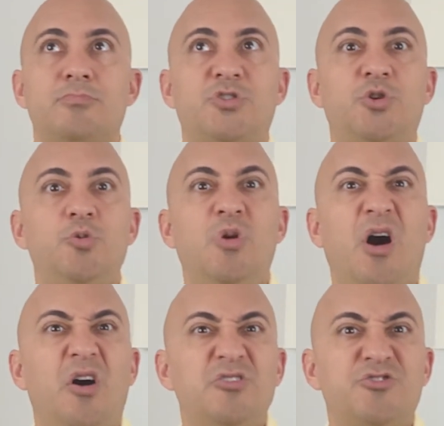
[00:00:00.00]

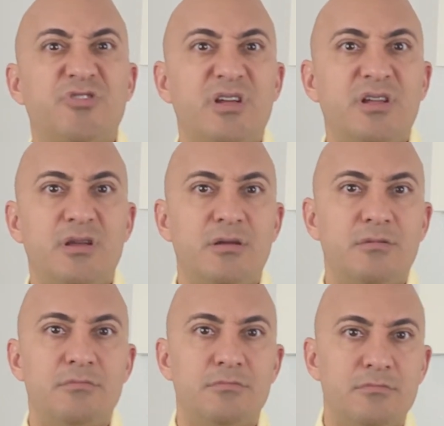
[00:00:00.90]
200,
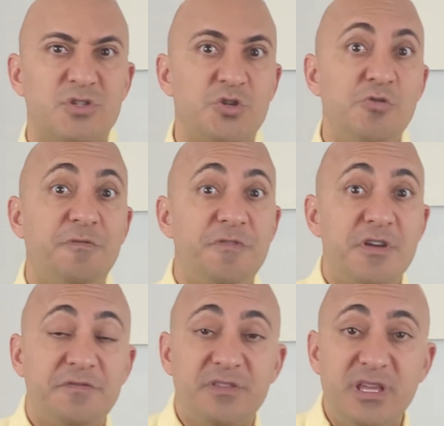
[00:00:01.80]

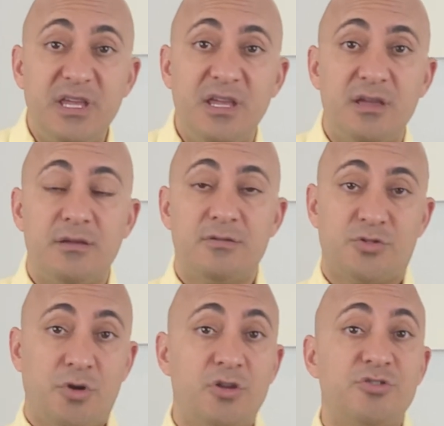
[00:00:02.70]
250,
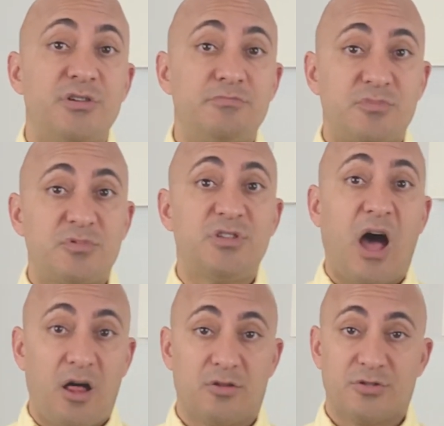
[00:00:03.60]

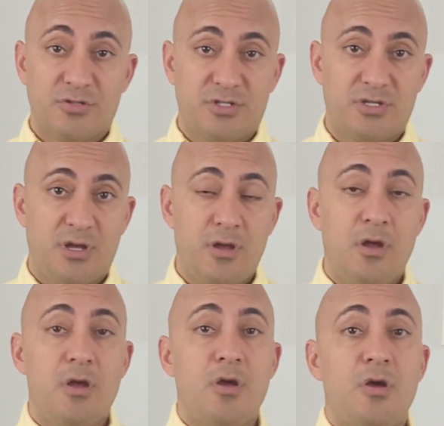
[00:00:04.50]
$200
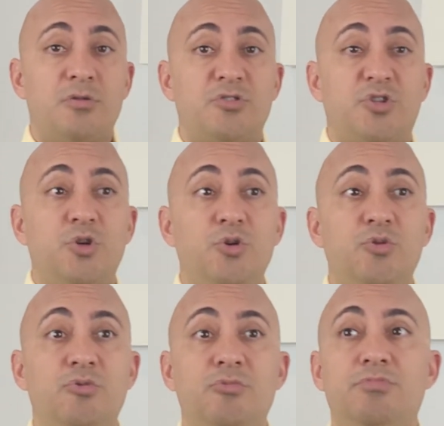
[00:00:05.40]

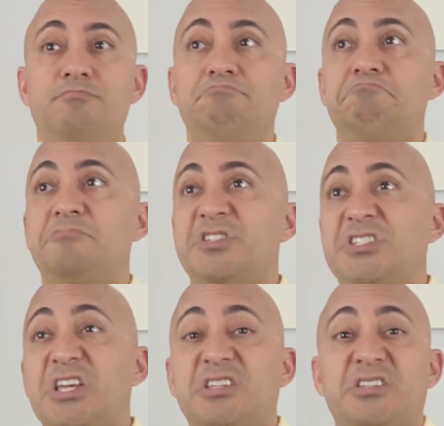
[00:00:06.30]
to
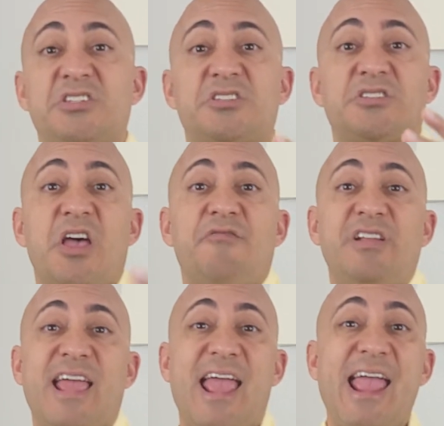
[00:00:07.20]
six,
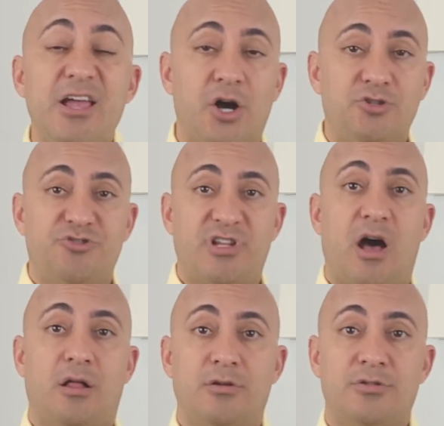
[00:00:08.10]
seven,
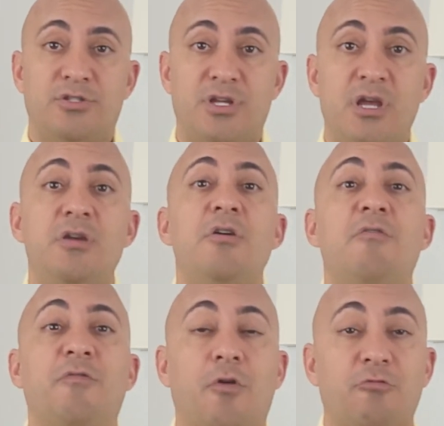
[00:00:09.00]
$800
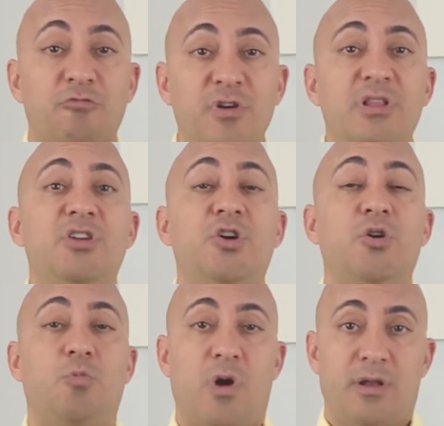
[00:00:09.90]
for a really
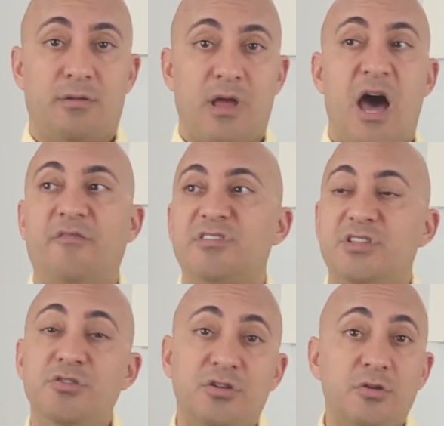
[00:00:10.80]
good one.
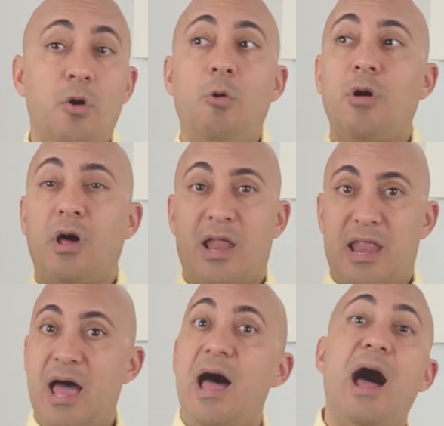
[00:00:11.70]
Obviously, you can go a
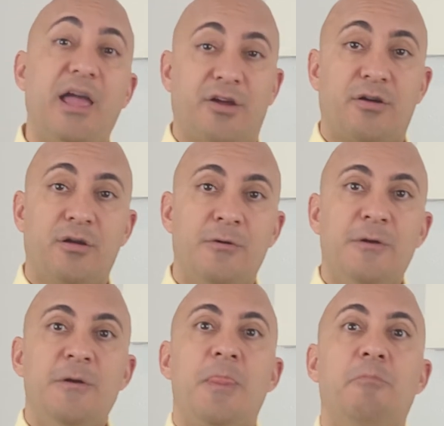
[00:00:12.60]
lot higher,
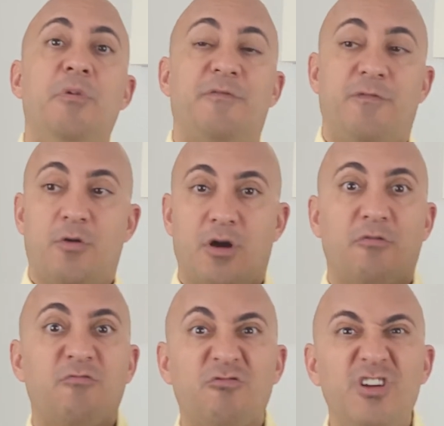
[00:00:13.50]
but for a
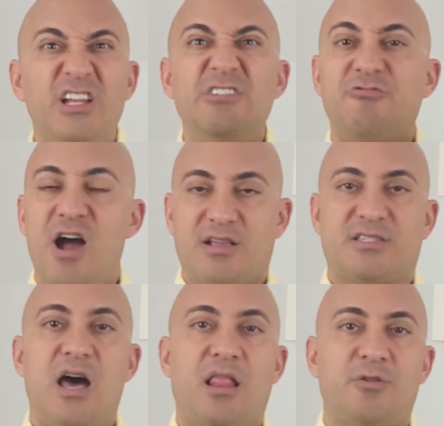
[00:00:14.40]
really rock
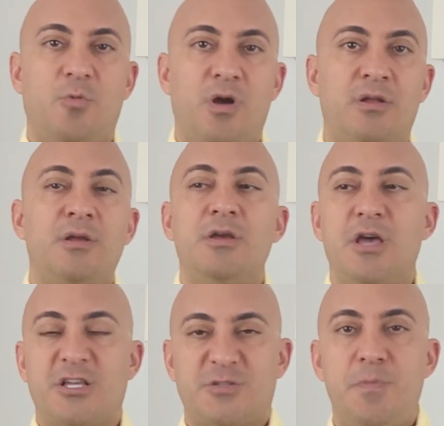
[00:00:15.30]
solid one,
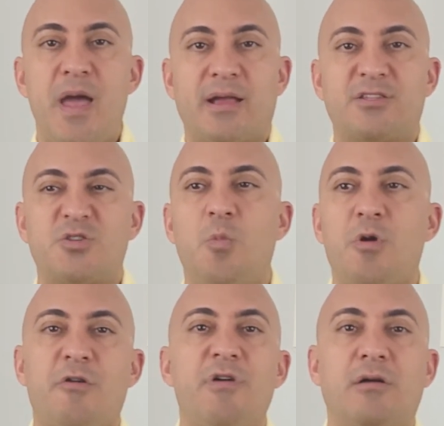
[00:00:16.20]
expect
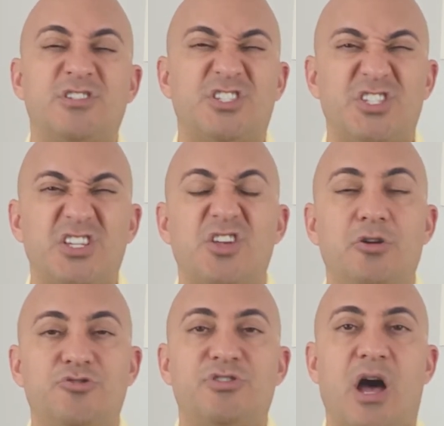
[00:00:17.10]
somewhere around
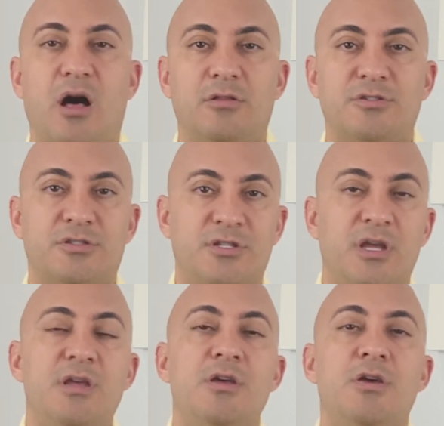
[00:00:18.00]
$600.
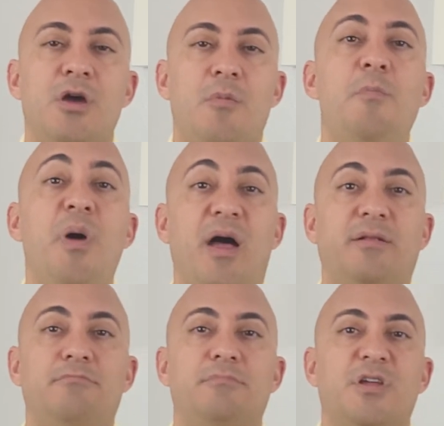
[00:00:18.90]

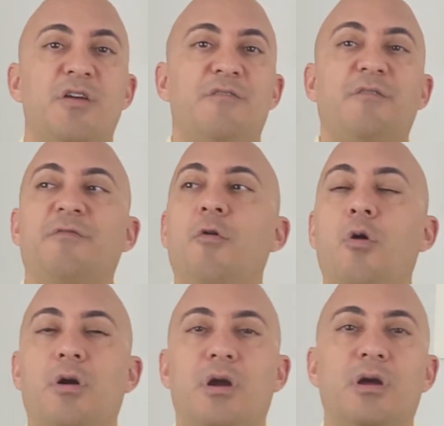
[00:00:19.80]
But
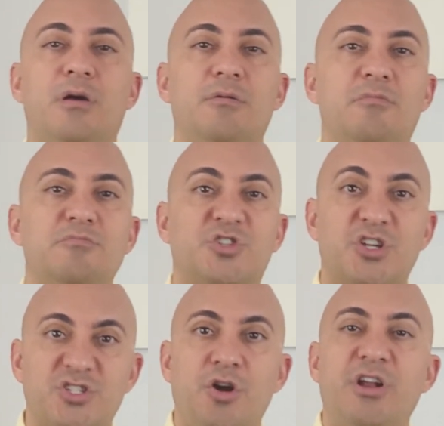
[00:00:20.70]
for
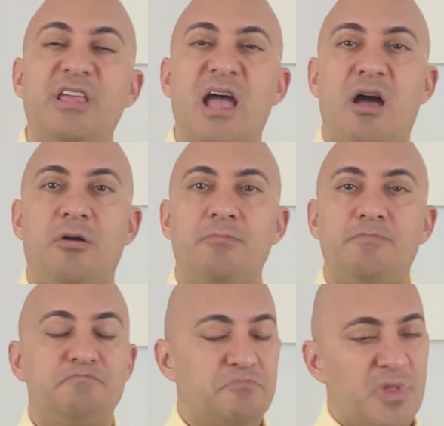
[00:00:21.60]
just starting out,
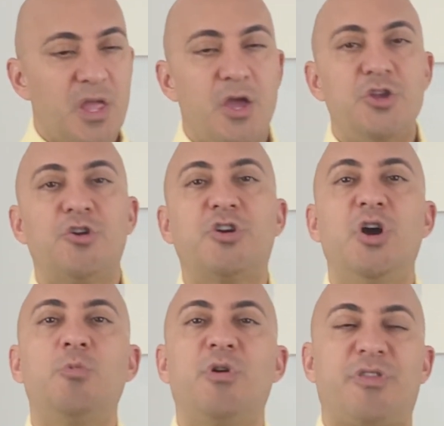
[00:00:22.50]
you're
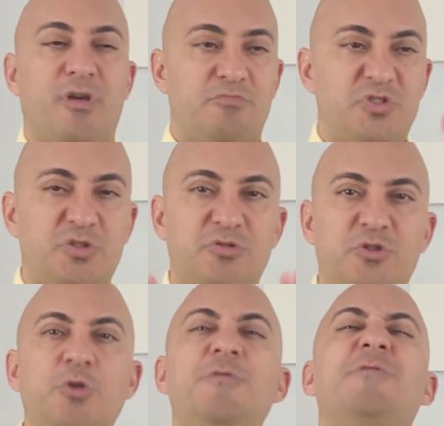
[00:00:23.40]
good with a
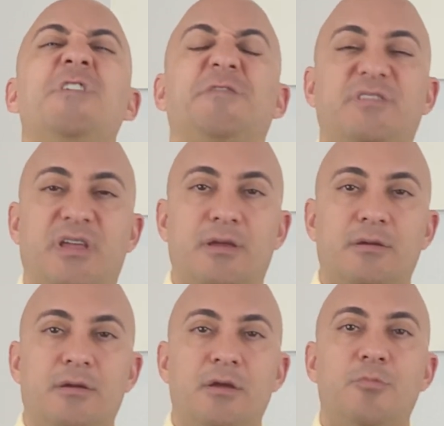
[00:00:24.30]
250
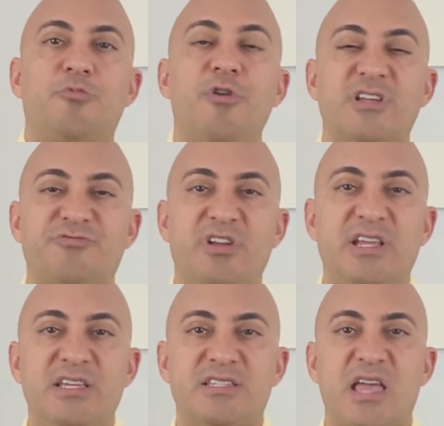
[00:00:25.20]
press
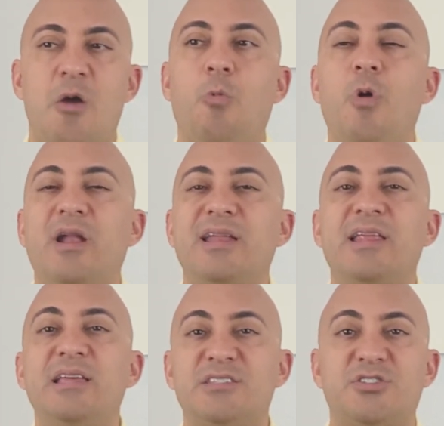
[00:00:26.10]
release. And what it
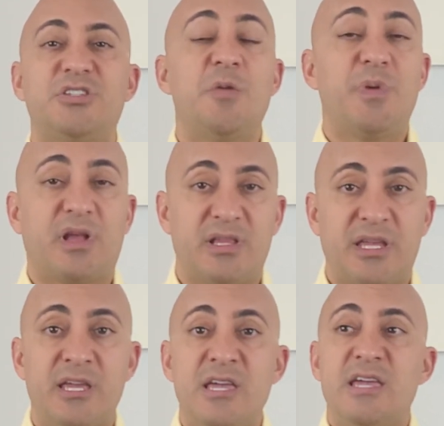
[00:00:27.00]
is
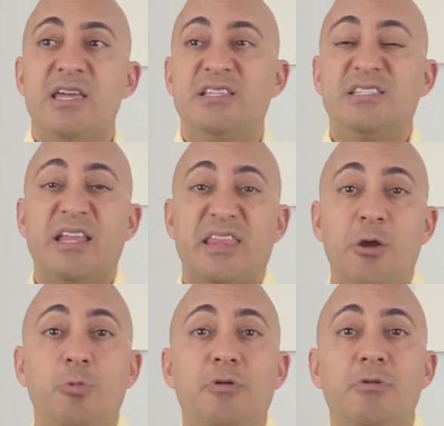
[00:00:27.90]
typically is that they
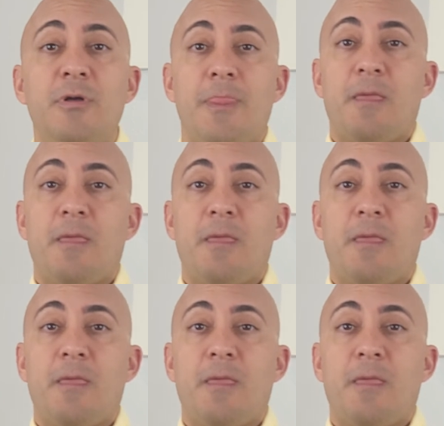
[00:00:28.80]
will